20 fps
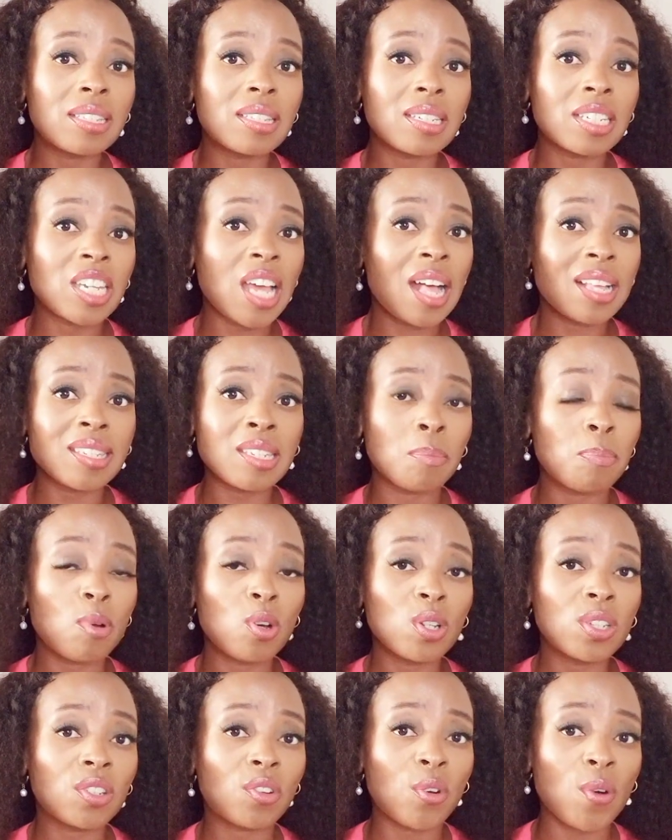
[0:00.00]
the child
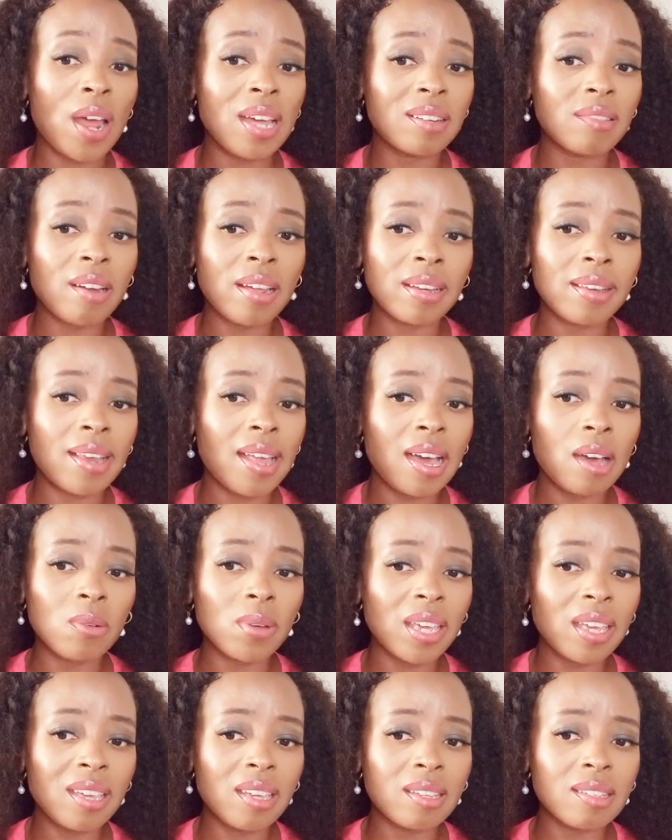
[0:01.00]
support grant right now
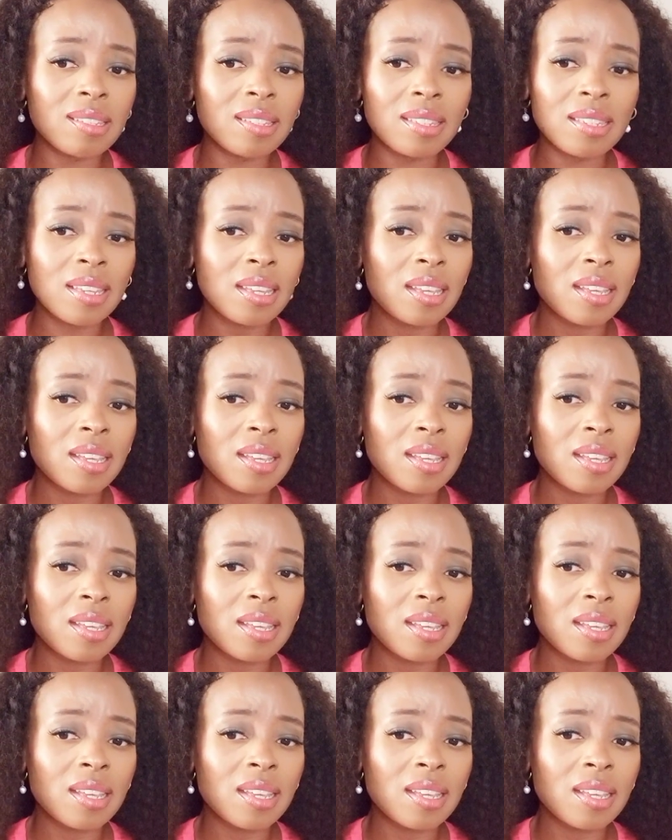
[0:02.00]
is,